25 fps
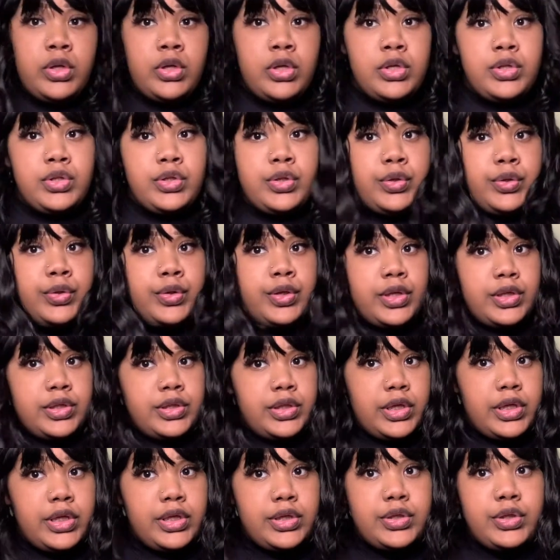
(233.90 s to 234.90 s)
So this
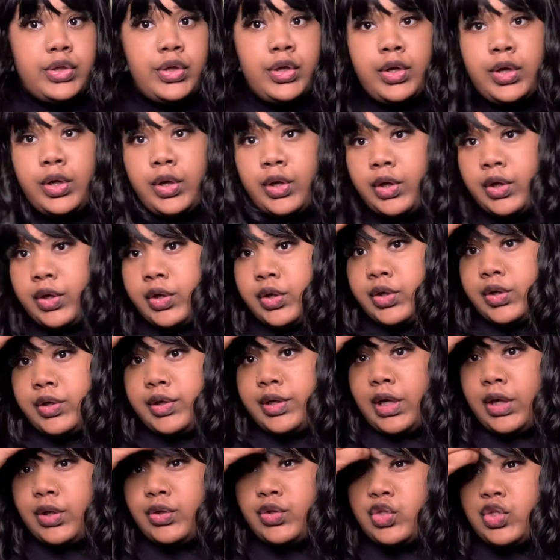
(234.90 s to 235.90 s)
is her.
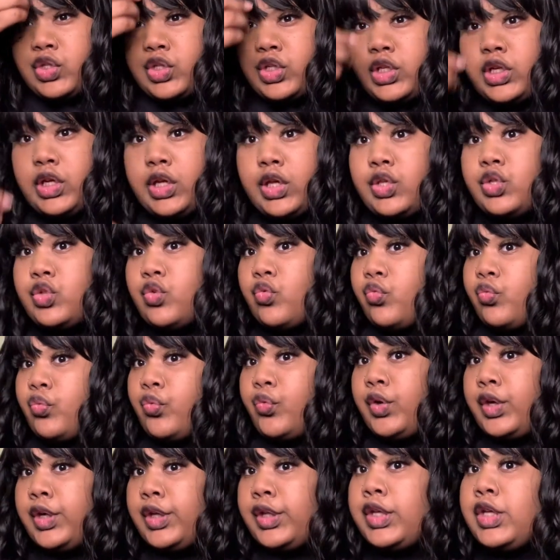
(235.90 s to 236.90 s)
Now she is
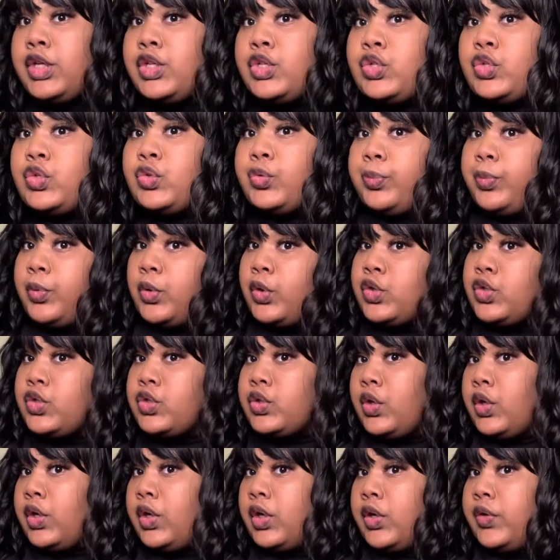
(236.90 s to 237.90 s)
really super
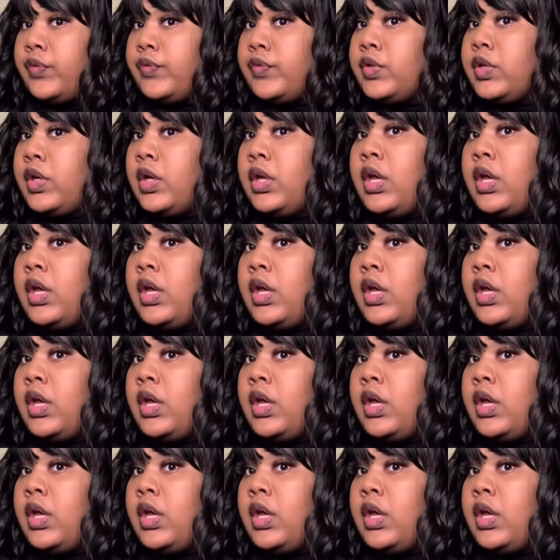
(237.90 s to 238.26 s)
soft.